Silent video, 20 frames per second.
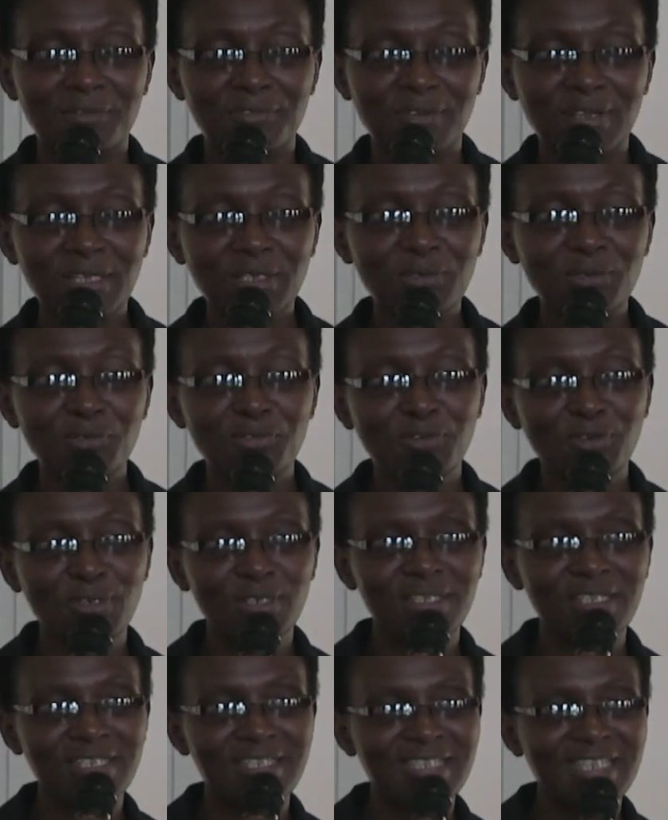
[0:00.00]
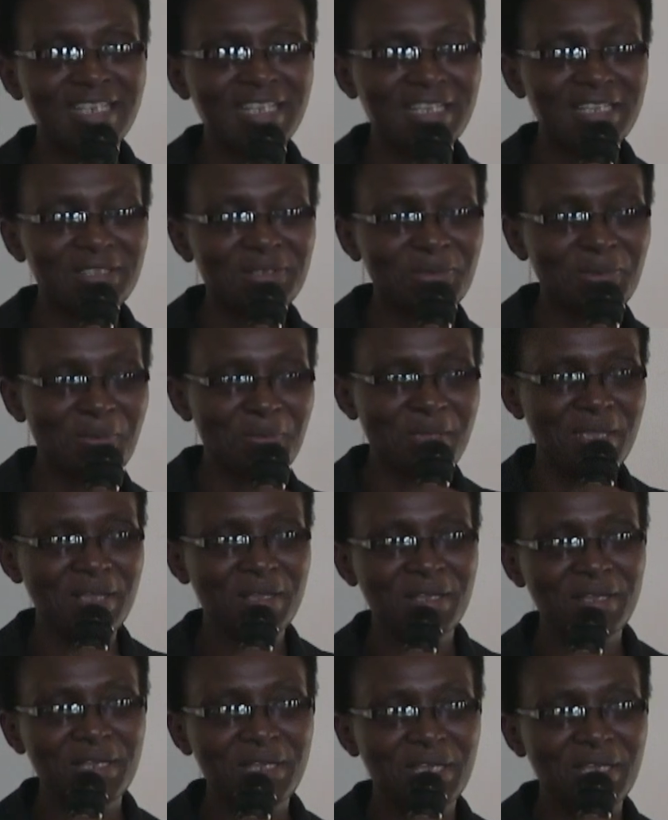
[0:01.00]
Thank you for listening to
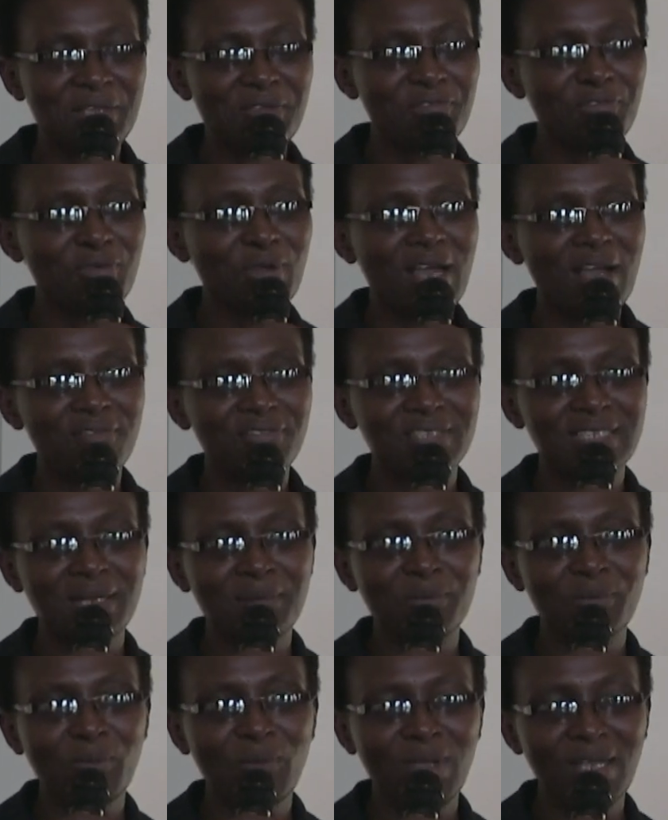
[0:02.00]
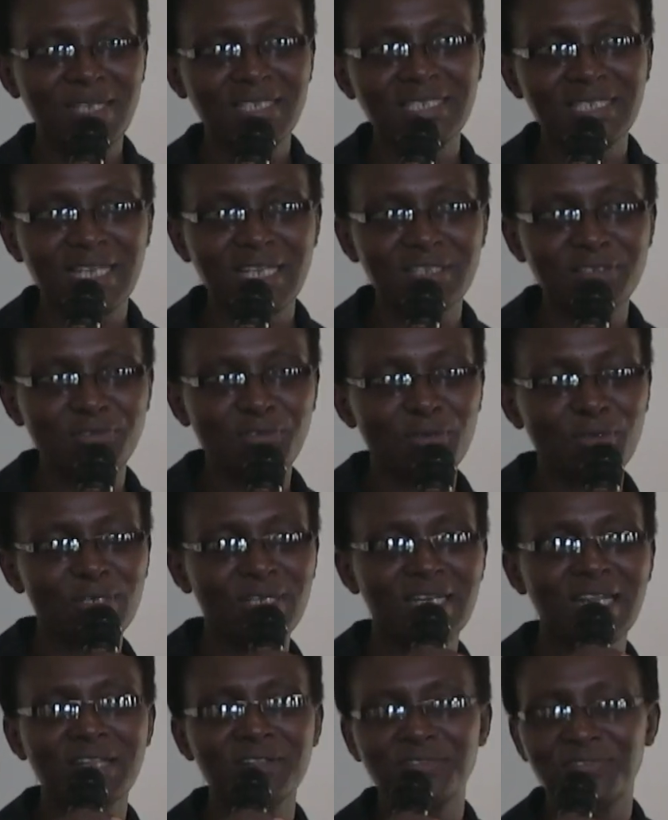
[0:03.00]
me. If you have some questions for
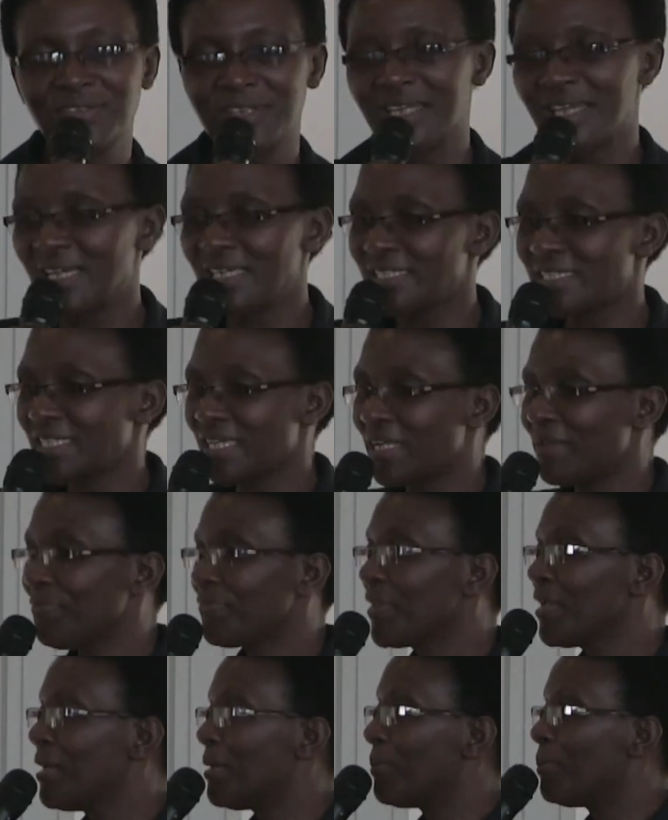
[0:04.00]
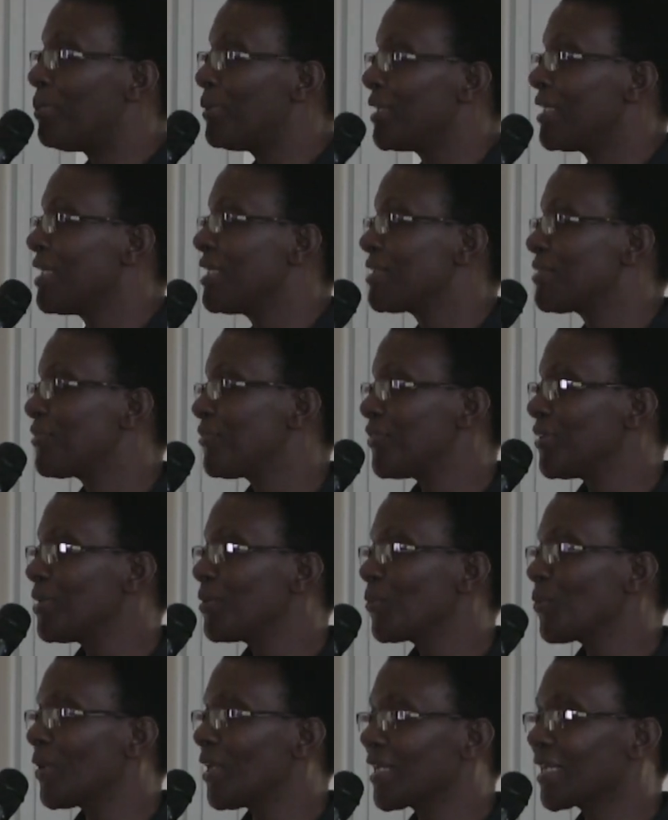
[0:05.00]
clarification, please
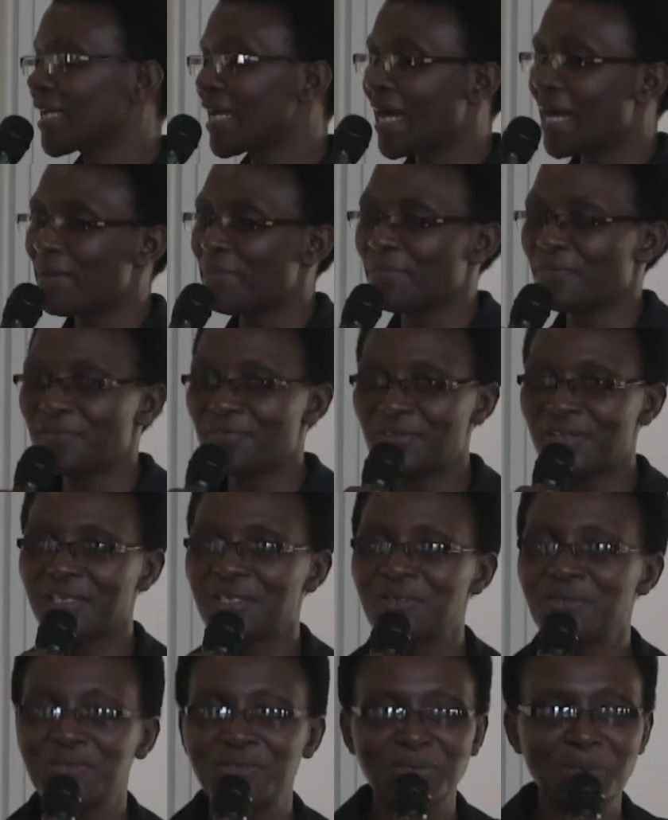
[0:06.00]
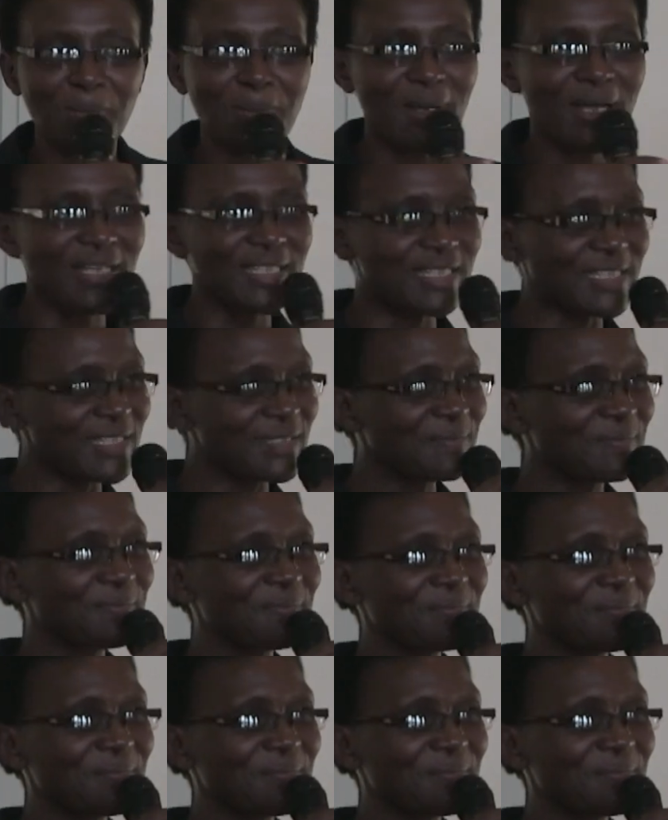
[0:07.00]
feel welcome. Thank you so much.